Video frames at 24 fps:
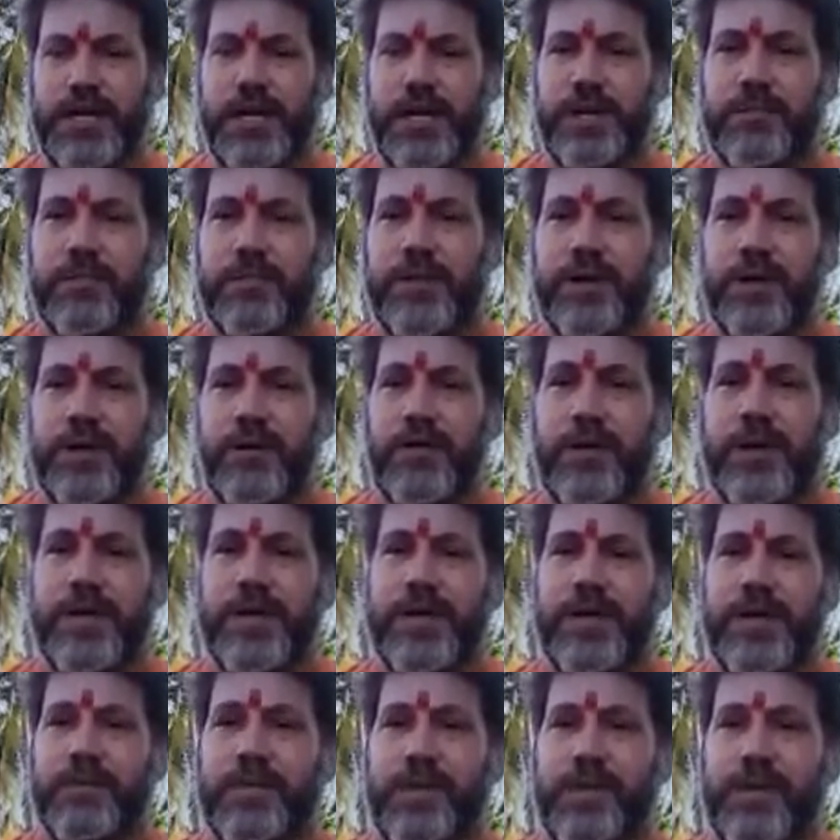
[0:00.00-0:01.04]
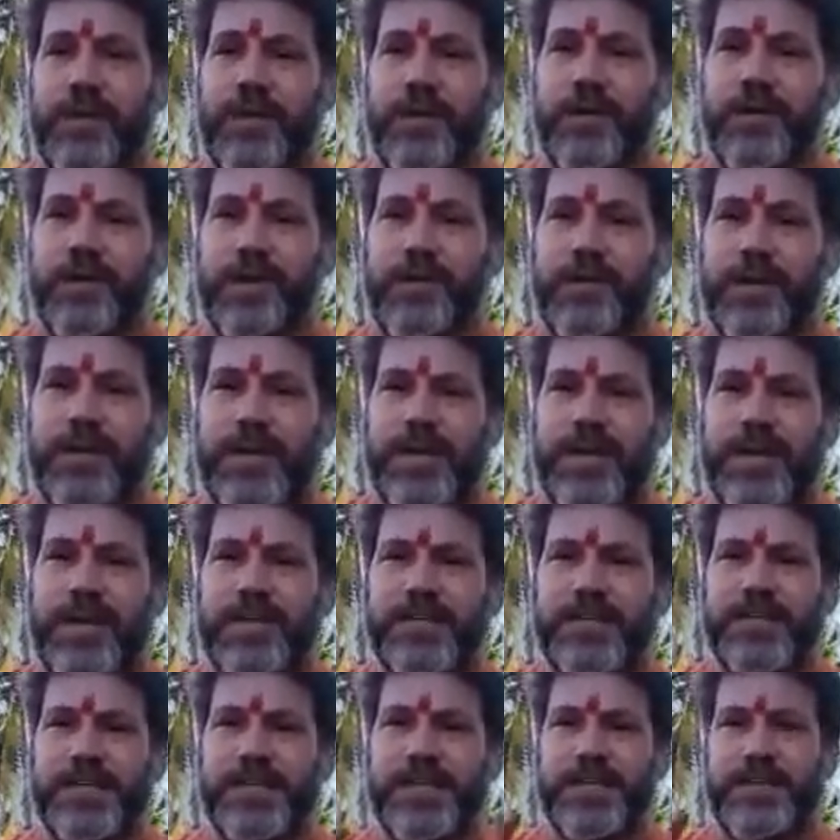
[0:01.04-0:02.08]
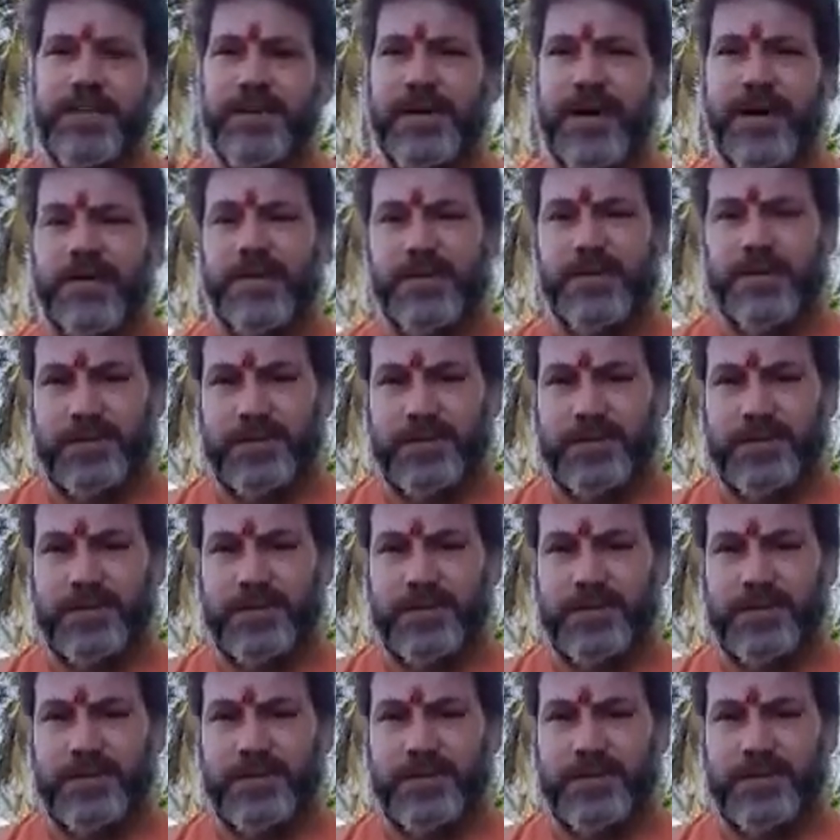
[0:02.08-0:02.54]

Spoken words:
but you are keeping all the energy together.